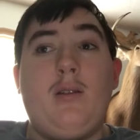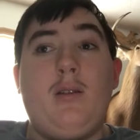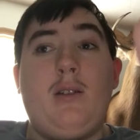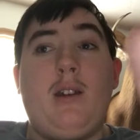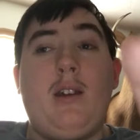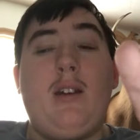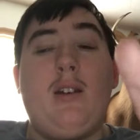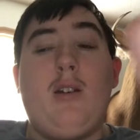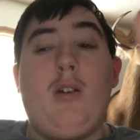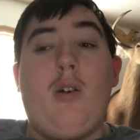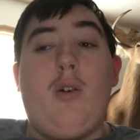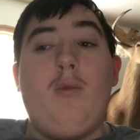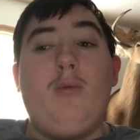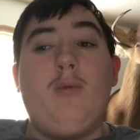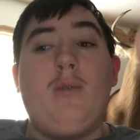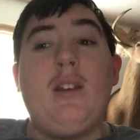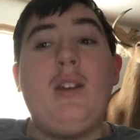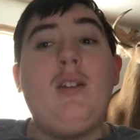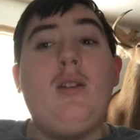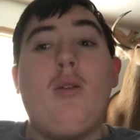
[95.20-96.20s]
get
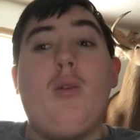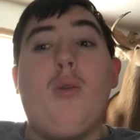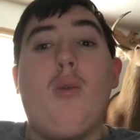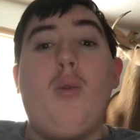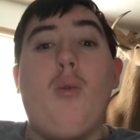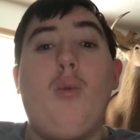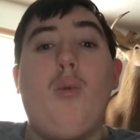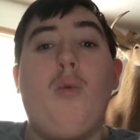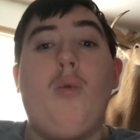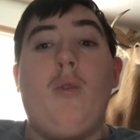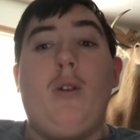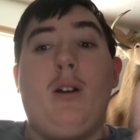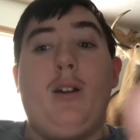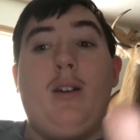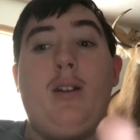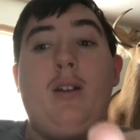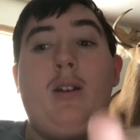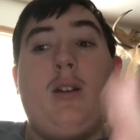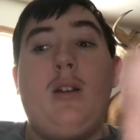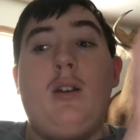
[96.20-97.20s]
only
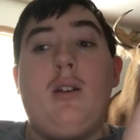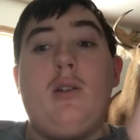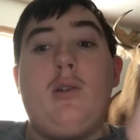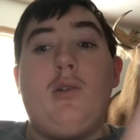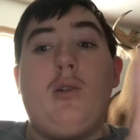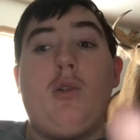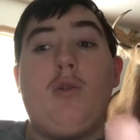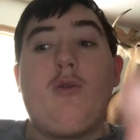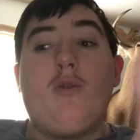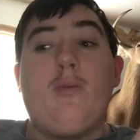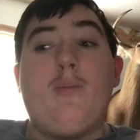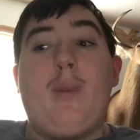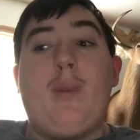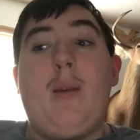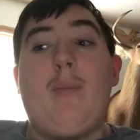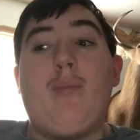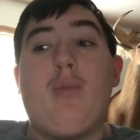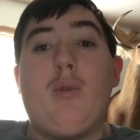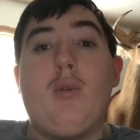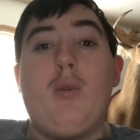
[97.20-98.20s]
one Dr.
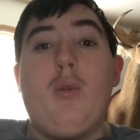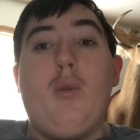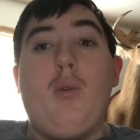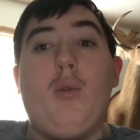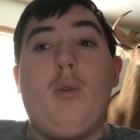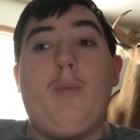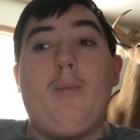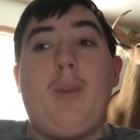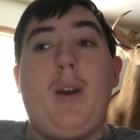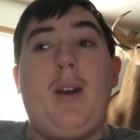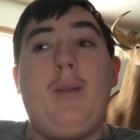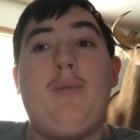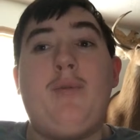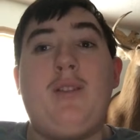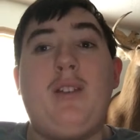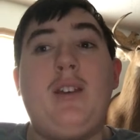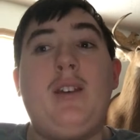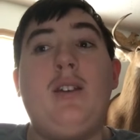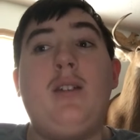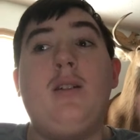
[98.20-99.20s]
Pepper or
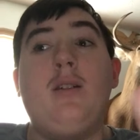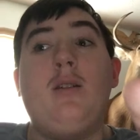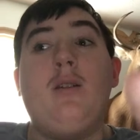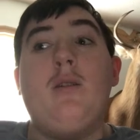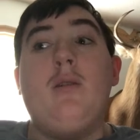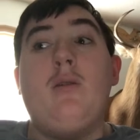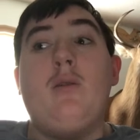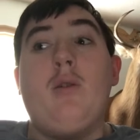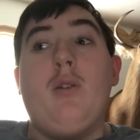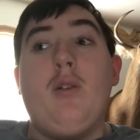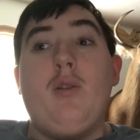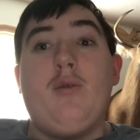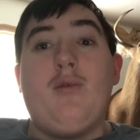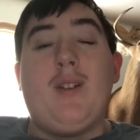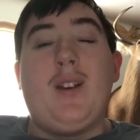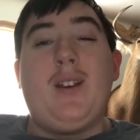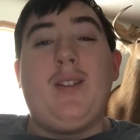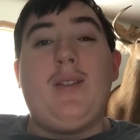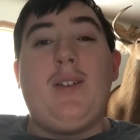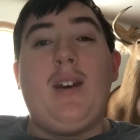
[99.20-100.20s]
Pepsi,
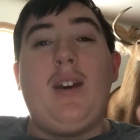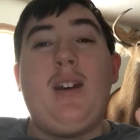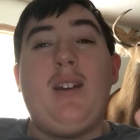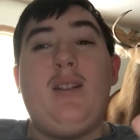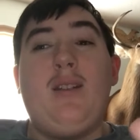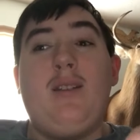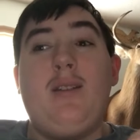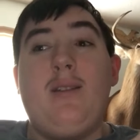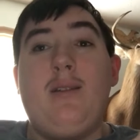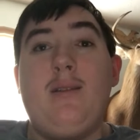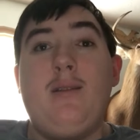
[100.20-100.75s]
drink that,